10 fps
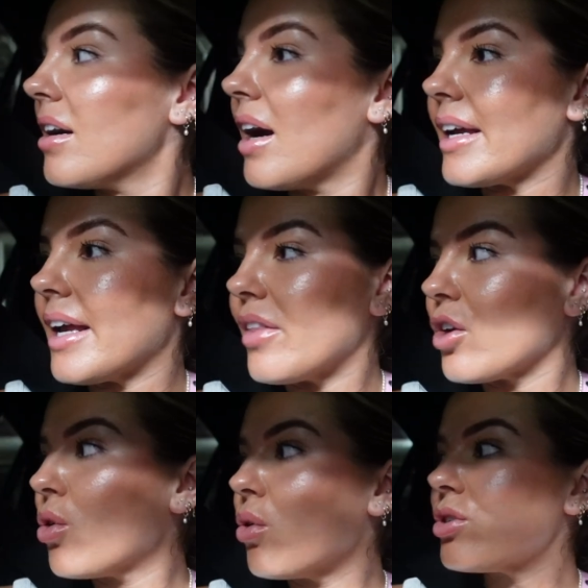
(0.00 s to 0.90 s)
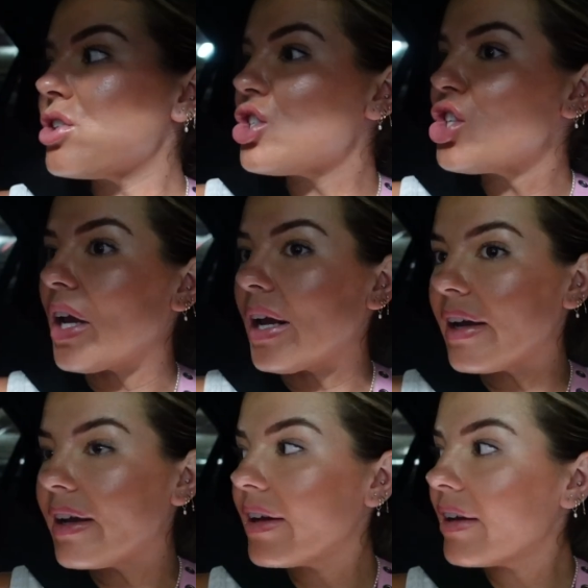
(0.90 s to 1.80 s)
I get the cooked
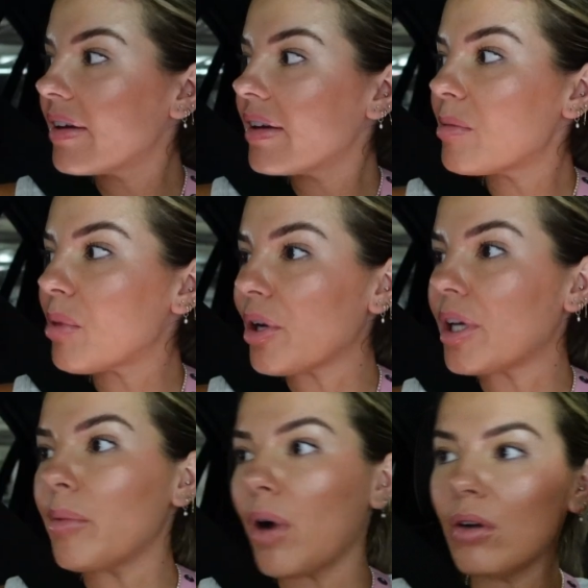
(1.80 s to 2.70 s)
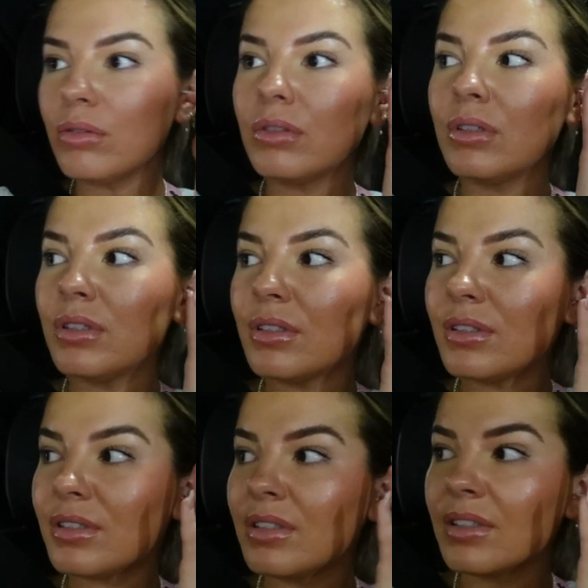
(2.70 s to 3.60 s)
chick poke bowl.
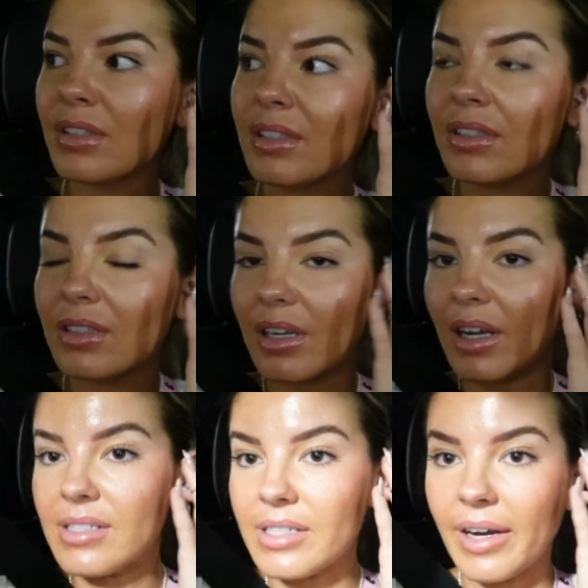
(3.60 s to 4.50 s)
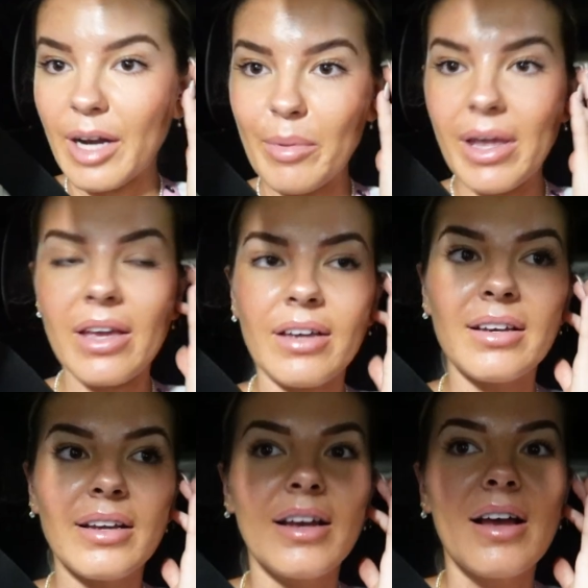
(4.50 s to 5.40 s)
That guy's staring at me.
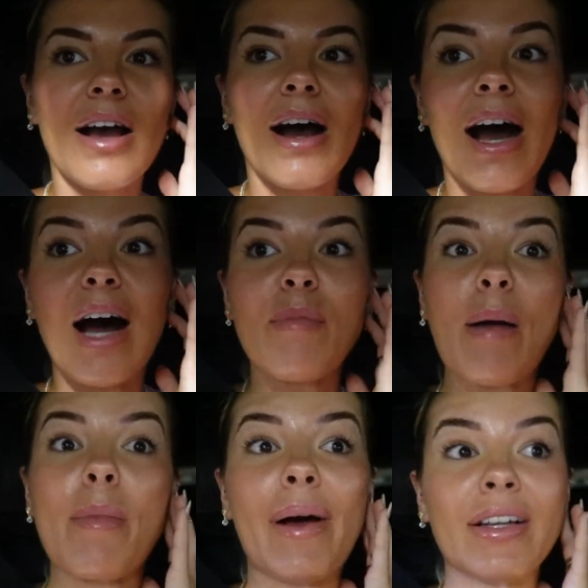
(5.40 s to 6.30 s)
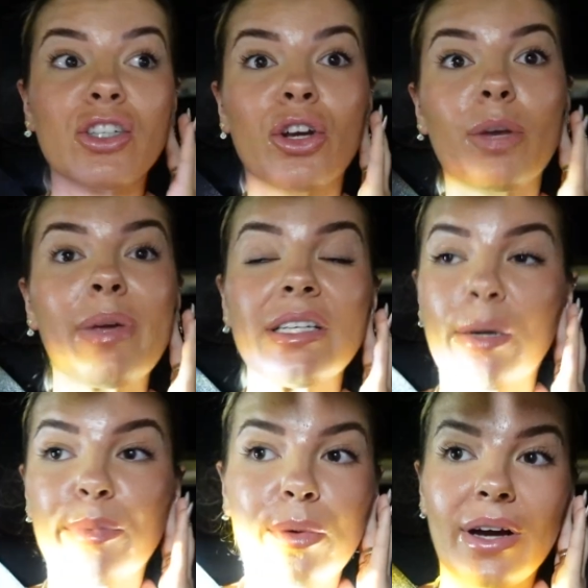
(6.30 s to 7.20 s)
Um, I'm about to go to
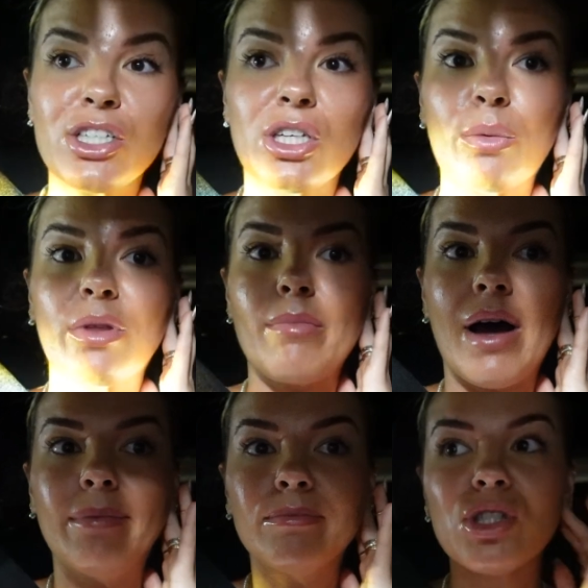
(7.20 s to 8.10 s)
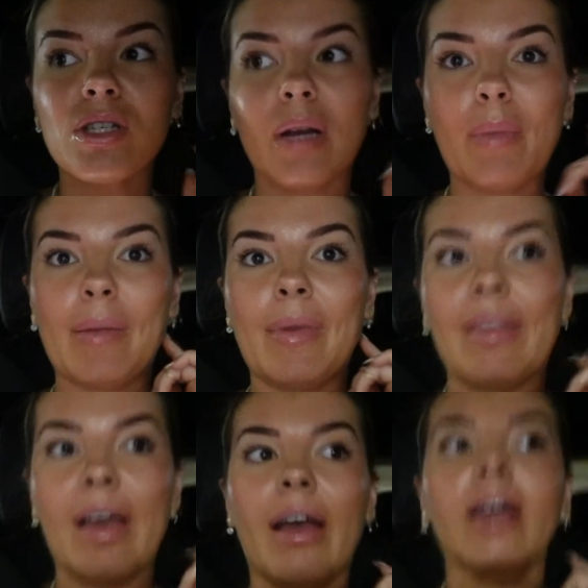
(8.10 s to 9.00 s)
BW actually with mum. She's gonna meet me
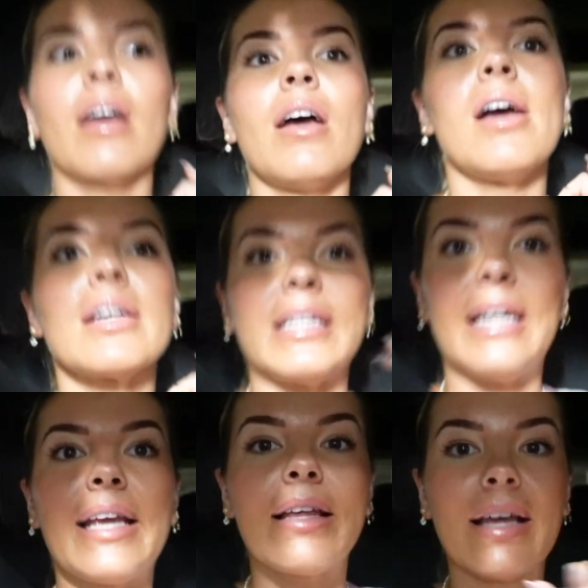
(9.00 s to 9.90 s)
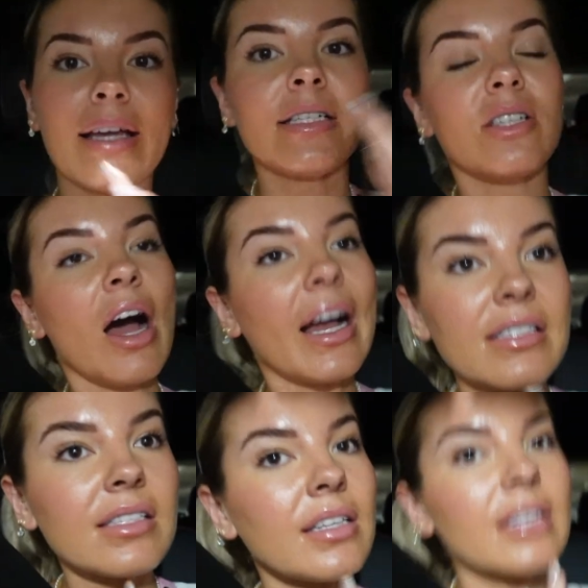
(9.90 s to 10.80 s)
there. Cause I need to get like a
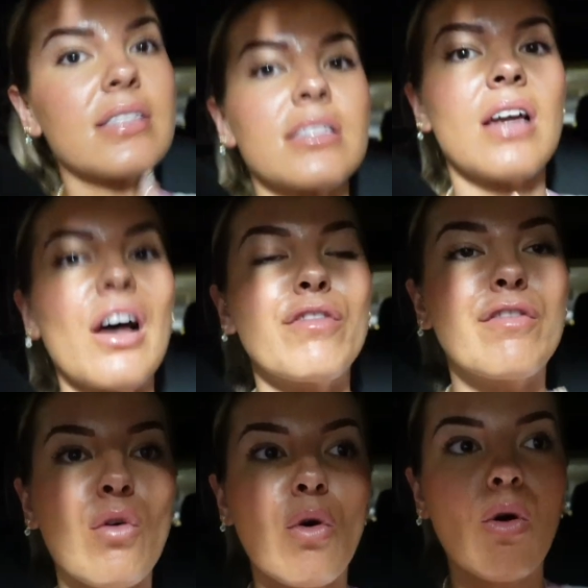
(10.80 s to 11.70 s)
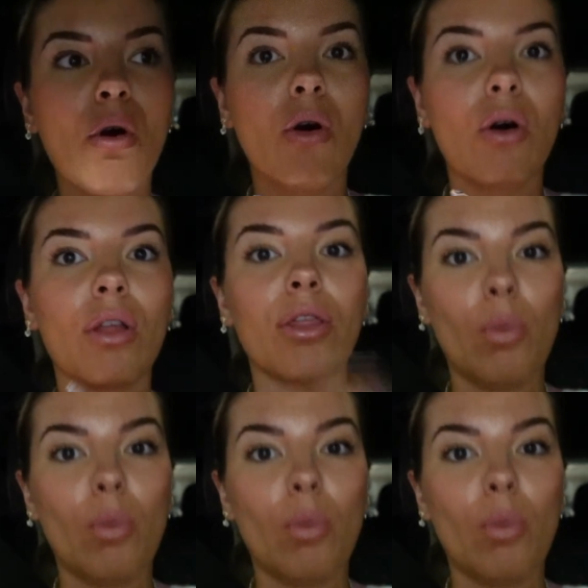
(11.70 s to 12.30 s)
Dyson and stuff for the